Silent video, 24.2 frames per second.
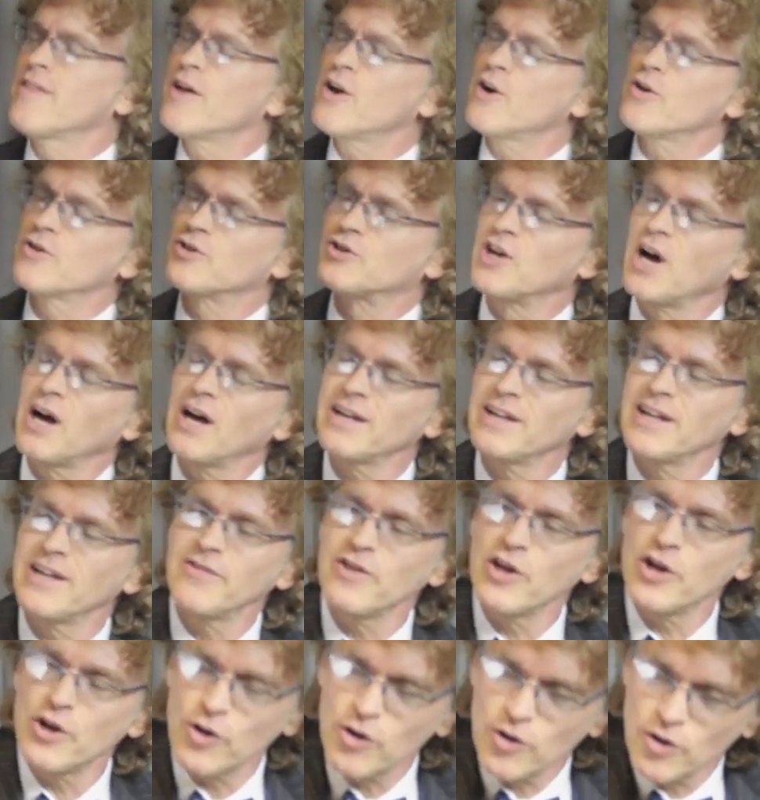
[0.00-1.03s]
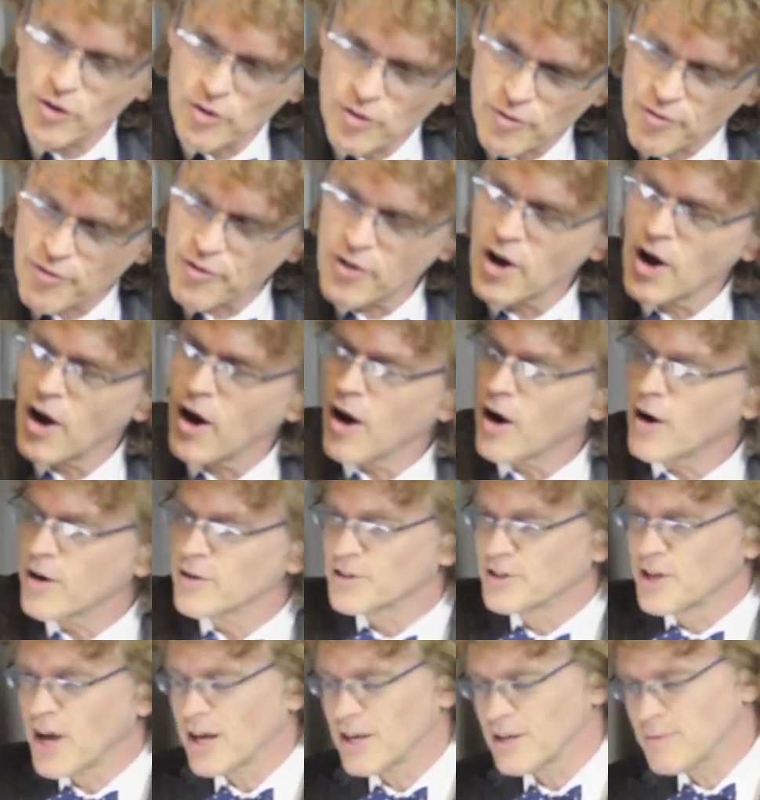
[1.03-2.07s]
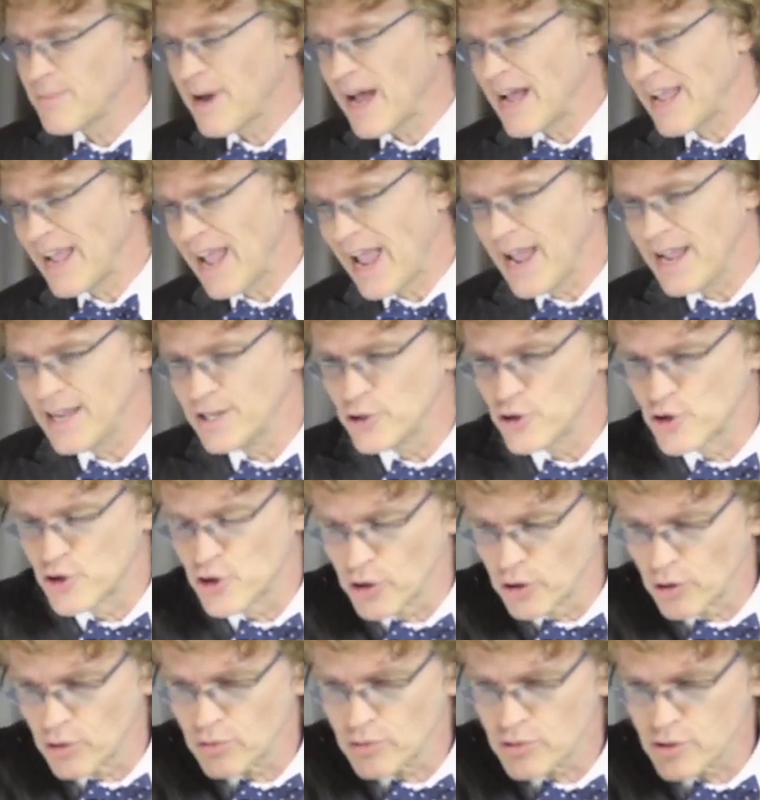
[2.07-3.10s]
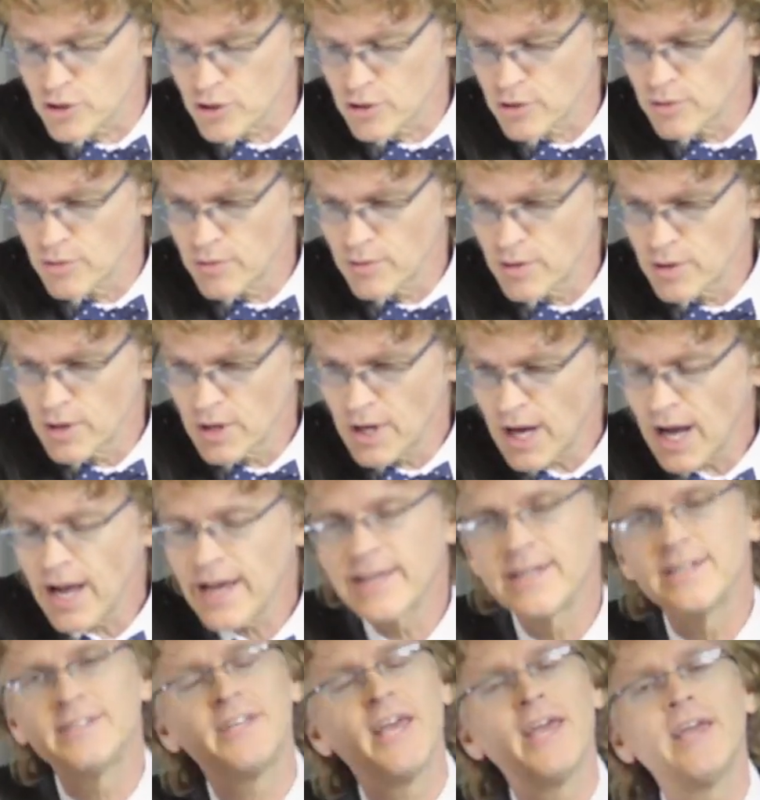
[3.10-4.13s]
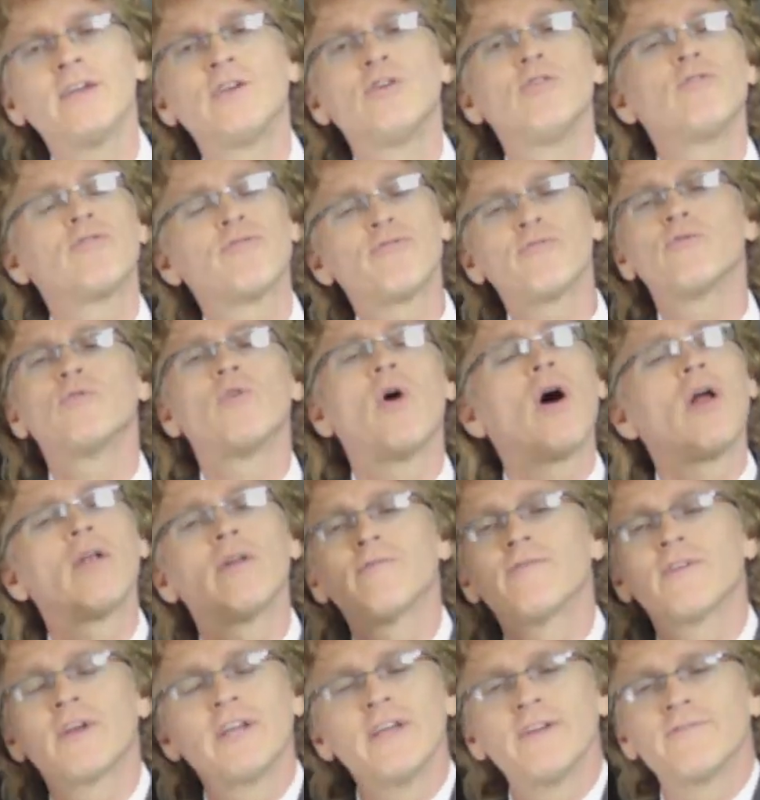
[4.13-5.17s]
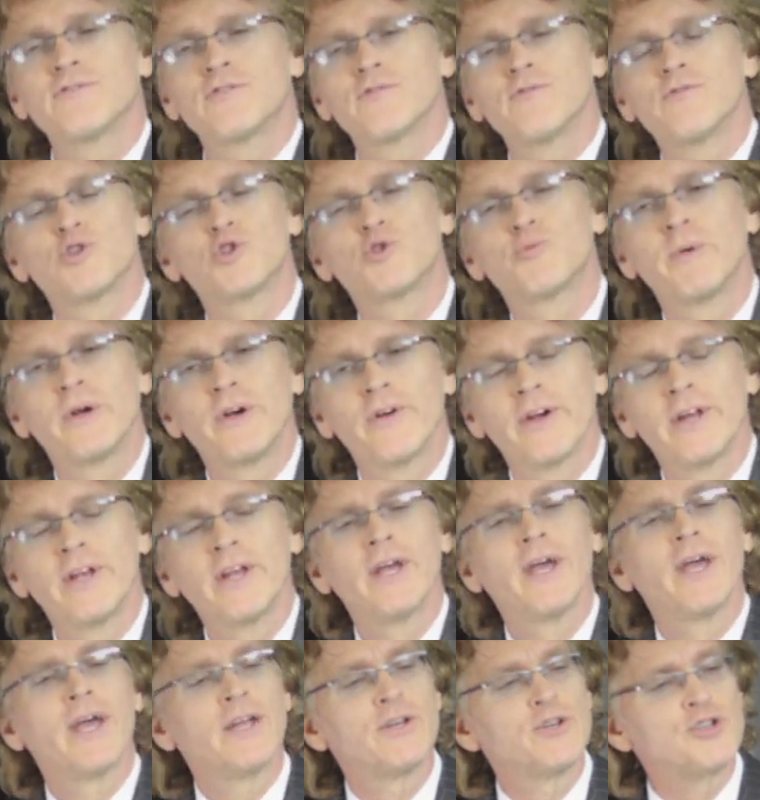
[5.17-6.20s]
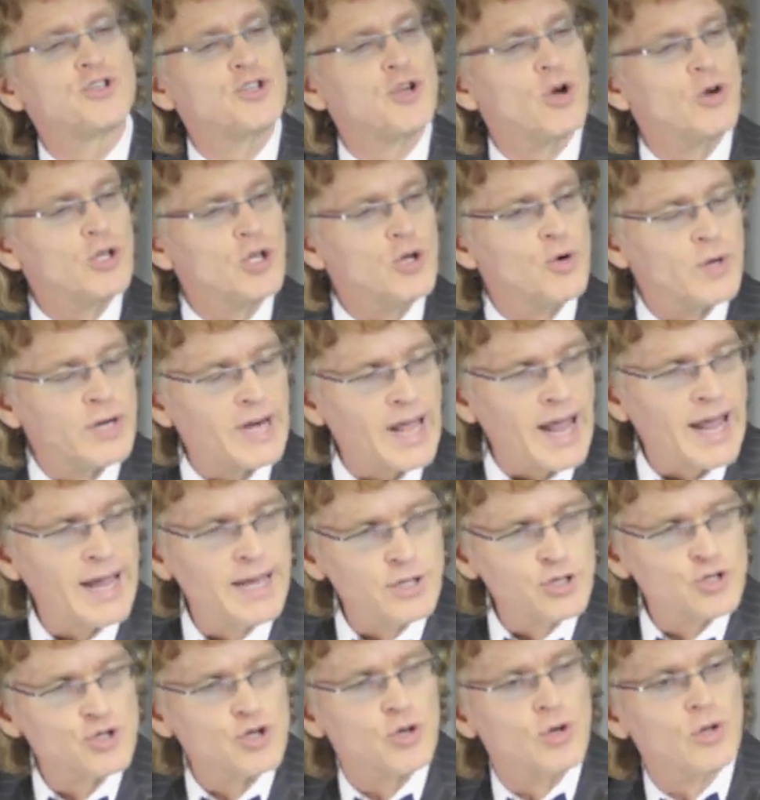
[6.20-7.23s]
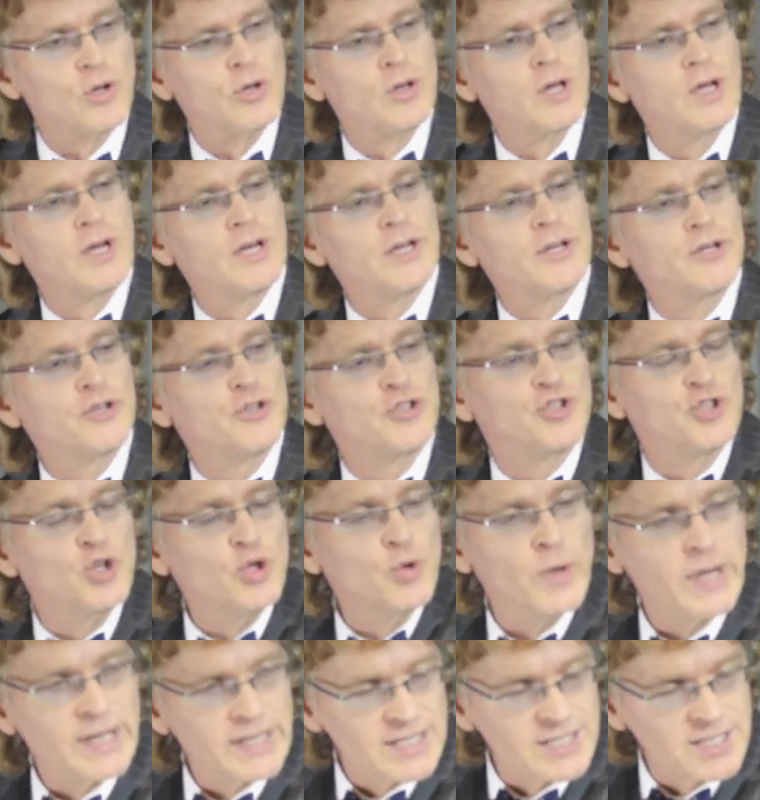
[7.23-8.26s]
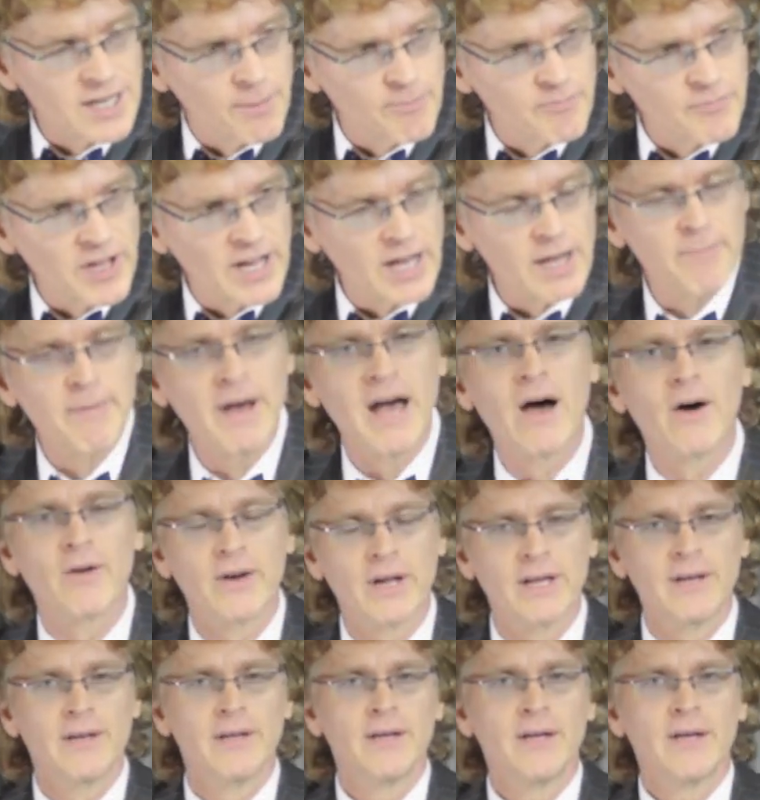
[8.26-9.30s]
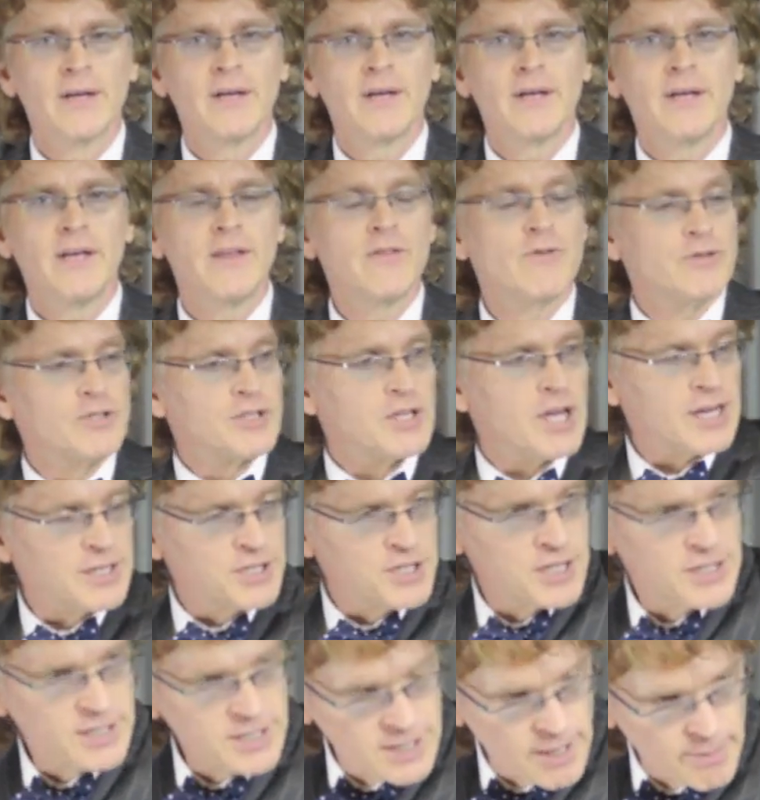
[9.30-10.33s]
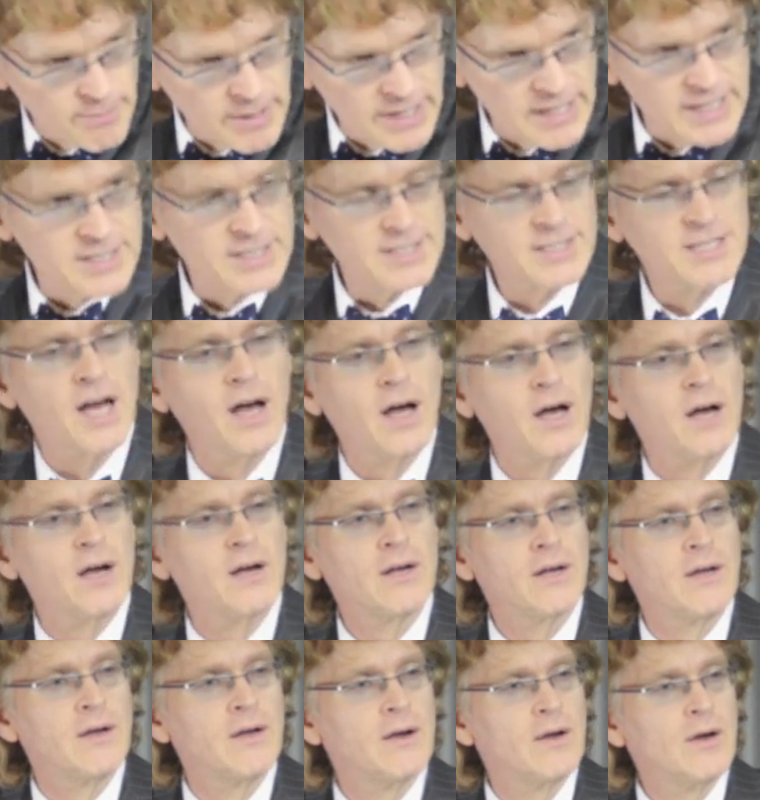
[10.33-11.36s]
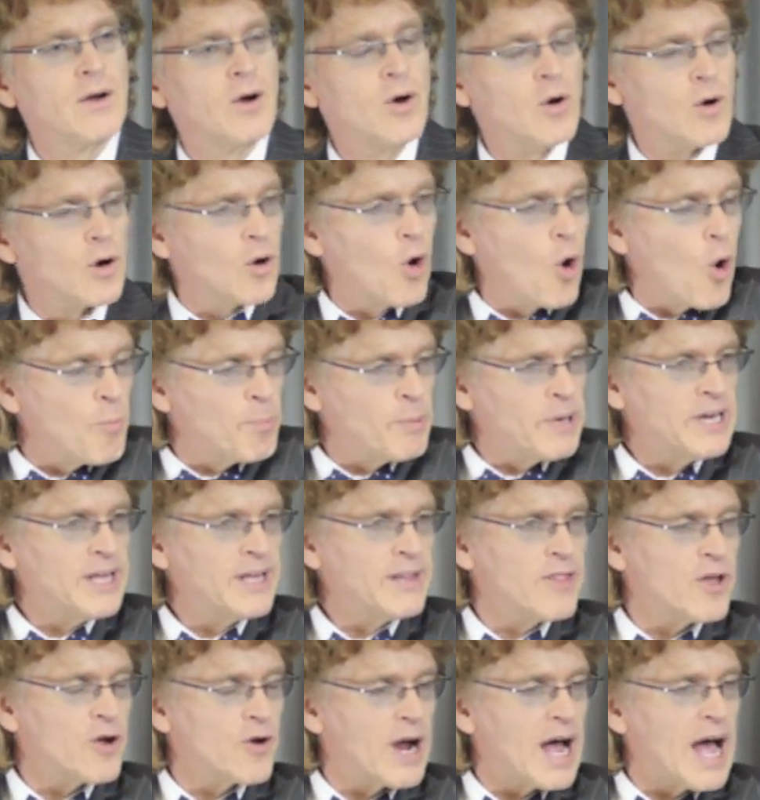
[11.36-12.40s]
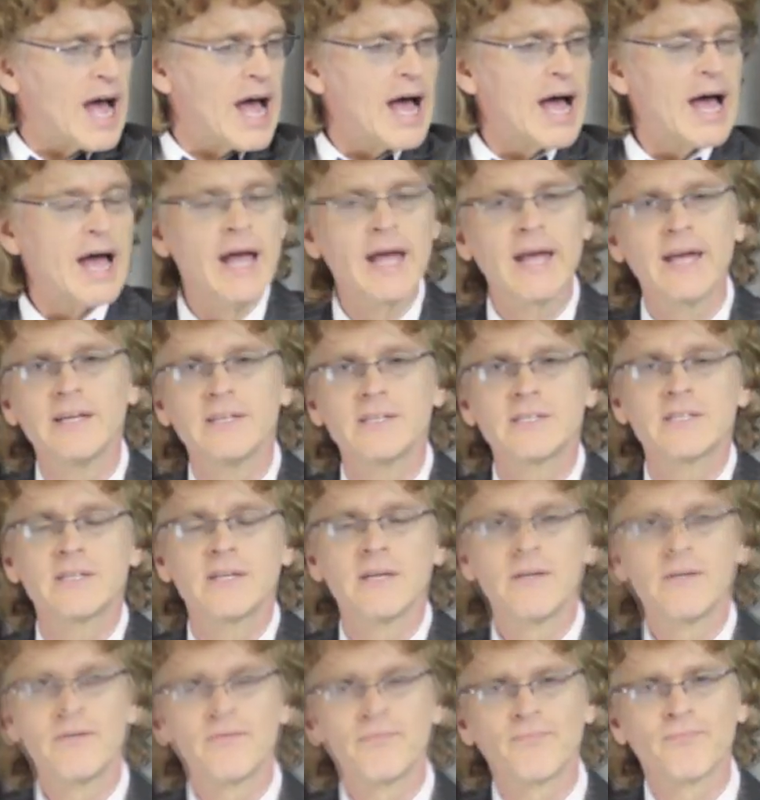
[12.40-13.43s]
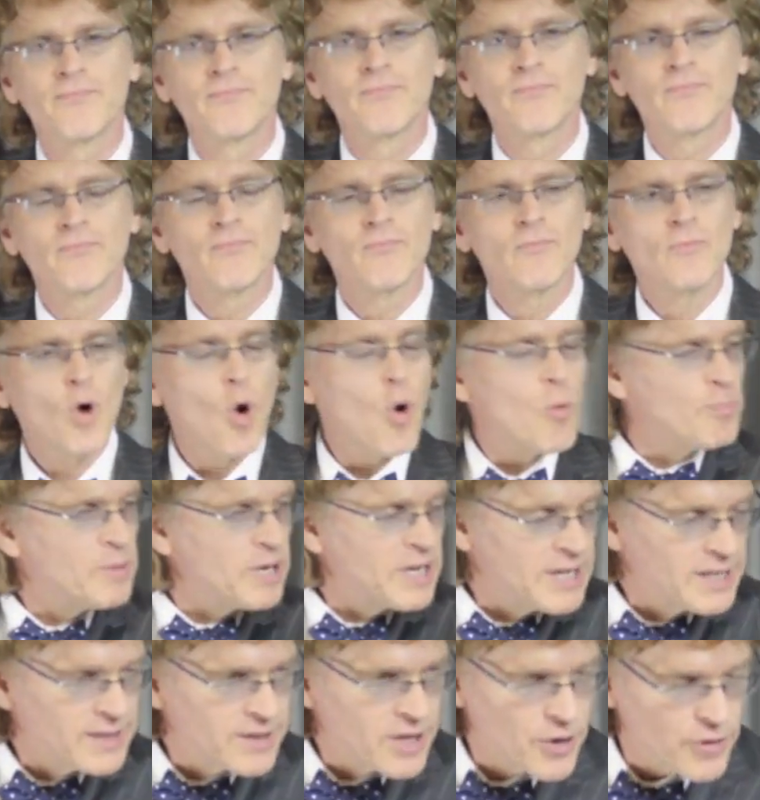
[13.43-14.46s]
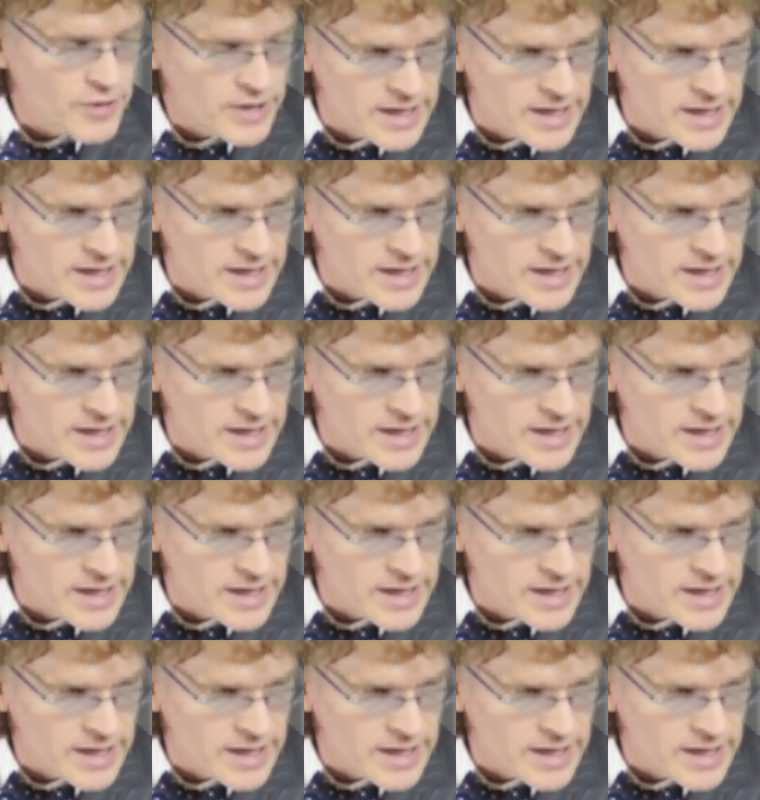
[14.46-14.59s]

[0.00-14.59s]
that are done in the earth are done by angels I could take you through all of the gifts of the Spirit and show you an angel doing something about it either touching somebody's tongue or opening their eyes opening their